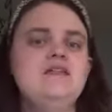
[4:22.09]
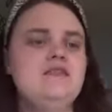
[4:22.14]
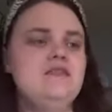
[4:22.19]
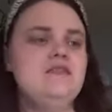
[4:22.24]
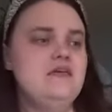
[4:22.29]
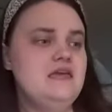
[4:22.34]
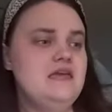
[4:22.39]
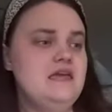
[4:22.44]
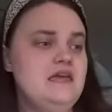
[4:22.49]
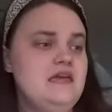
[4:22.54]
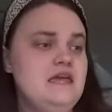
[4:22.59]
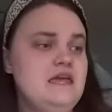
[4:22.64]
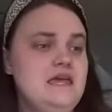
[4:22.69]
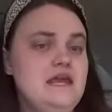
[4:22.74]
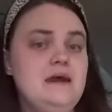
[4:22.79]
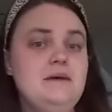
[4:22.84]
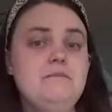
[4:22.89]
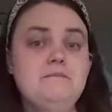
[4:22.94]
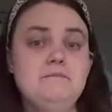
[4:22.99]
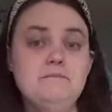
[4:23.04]

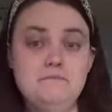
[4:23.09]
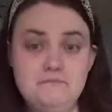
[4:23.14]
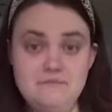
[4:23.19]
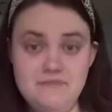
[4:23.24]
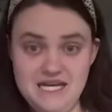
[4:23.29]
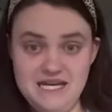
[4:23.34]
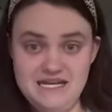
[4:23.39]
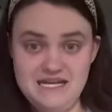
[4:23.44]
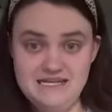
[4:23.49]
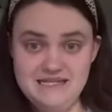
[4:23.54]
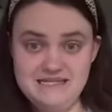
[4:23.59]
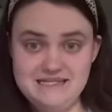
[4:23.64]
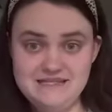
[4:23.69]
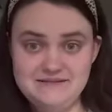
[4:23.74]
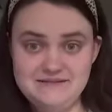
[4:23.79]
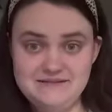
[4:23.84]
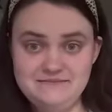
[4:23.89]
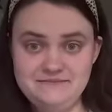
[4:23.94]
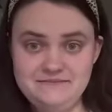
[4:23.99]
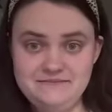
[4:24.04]
Then minute. So
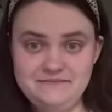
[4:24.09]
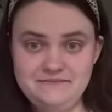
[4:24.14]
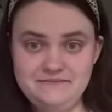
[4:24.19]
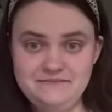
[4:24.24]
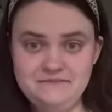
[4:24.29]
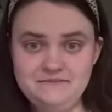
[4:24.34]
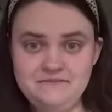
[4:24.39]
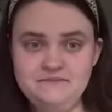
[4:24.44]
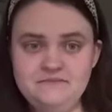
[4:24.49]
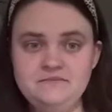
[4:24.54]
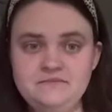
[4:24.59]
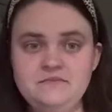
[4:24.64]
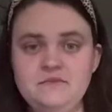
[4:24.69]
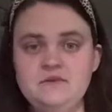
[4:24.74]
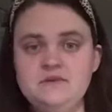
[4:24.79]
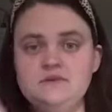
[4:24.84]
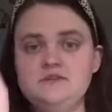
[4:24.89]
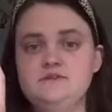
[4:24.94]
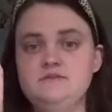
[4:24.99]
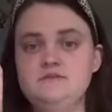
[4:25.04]

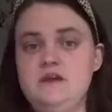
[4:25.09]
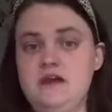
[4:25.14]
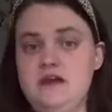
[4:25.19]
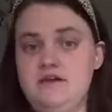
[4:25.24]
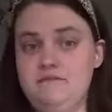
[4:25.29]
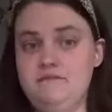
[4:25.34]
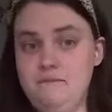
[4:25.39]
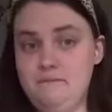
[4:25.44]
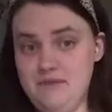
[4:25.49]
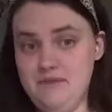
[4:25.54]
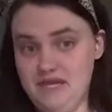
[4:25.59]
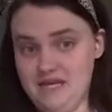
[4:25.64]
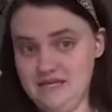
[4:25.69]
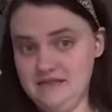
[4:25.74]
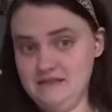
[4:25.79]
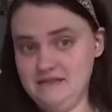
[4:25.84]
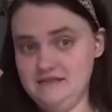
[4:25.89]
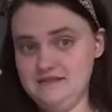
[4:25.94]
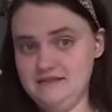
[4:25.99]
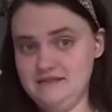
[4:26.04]
we have
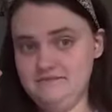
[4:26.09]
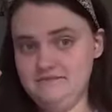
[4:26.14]
minute.